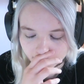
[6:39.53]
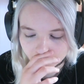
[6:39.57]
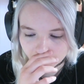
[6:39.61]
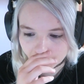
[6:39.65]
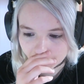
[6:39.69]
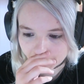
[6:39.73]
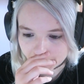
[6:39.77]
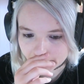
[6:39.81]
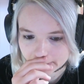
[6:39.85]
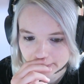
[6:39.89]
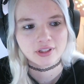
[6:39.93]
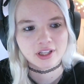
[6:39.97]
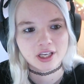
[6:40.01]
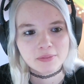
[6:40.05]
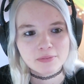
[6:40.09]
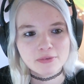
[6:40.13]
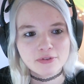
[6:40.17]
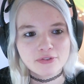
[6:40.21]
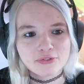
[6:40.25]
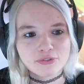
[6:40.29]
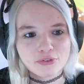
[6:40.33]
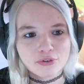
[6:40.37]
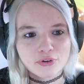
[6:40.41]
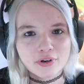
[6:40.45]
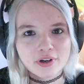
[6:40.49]
like
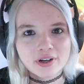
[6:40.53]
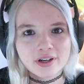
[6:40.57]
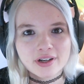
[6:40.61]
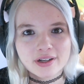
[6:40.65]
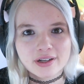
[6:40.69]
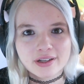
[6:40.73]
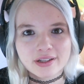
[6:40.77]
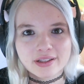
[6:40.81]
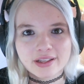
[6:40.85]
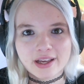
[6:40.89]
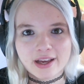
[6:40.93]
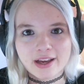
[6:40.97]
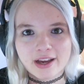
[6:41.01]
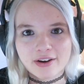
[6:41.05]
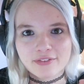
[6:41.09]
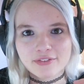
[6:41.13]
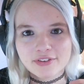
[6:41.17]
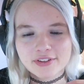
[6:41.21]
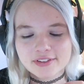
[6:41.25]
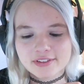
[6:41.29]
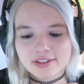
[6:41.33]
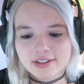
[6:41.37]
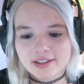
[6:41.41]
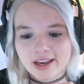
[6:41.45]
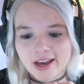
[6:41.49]
before
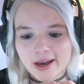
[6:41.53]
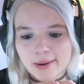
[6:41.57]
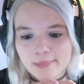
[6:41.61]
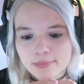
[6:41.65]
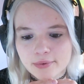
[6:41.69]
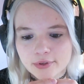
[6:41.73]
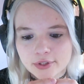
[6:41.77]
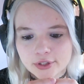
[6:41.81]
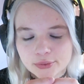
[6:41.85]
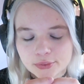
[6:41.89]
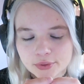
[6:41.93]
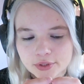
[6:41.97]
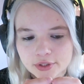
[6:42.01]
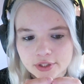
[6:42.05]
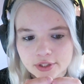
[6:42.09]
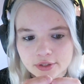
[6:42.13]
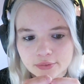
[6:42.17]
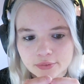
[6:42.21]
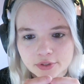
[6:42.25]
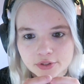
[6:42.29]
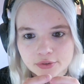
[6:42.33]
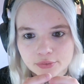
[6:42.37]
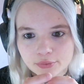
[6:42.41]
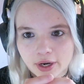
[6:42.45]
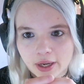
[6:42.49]
everything happened
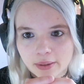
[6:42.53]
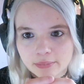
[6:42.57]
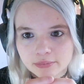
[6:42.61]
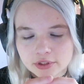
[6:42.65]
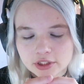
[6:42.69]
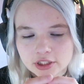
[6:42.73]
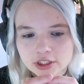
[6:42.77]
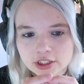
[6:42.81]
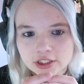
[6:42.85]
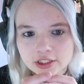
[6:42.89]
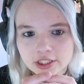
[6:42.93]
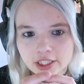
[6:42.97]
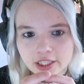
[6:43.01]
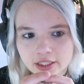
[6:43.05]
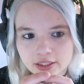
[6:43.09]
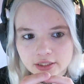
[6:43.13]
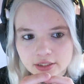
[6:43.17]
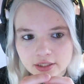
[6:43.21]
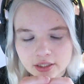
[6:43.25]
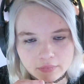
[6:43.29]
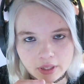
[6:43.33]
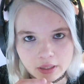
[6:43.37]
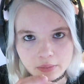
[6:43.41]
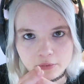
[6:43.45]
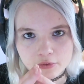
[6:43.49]
with Ramsay
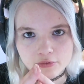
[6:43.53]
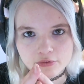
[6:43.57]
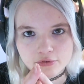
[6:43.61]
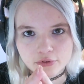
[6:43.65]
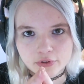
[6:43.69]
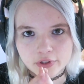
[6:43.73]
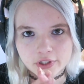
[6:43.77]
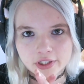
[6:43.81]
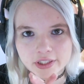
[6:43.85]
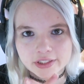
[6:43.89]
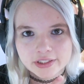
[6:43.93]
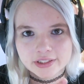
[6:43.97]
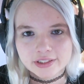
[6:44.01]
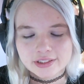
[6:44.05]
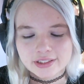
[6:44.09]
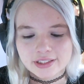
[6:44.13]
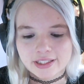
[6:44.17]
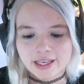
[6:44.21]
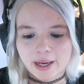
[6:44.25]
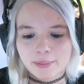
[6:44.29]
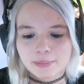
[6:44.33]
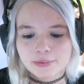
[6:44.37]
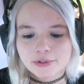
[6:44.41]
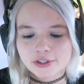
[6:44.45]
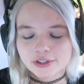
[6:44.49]
and before he got
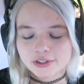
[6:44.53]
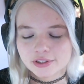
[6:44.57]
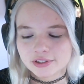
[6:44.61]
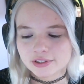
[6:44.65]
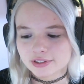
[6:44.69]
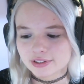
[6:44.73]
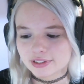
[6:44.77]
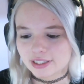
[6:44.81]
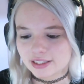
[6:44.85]
captured,